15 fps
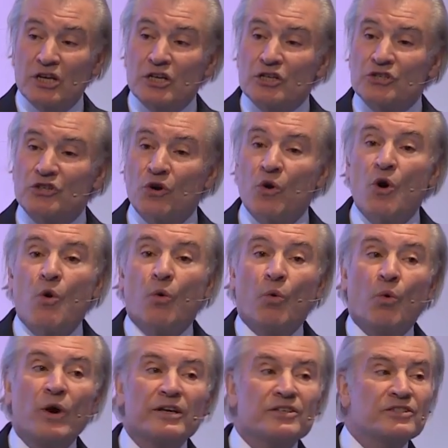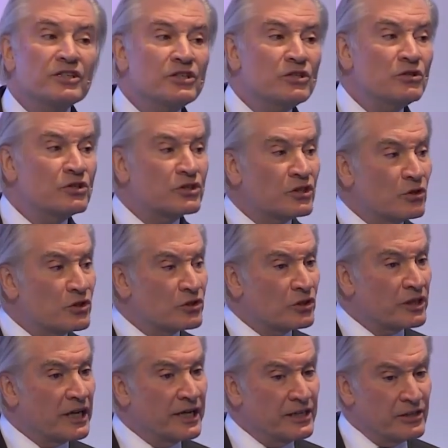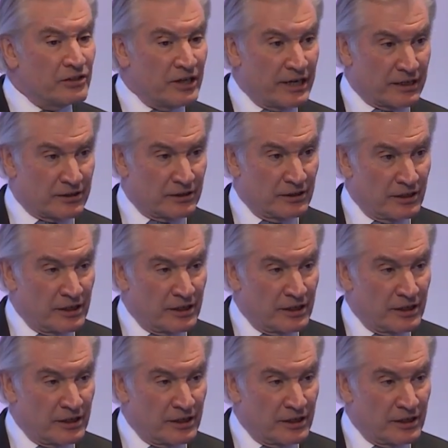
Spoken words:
So what's the new social contract?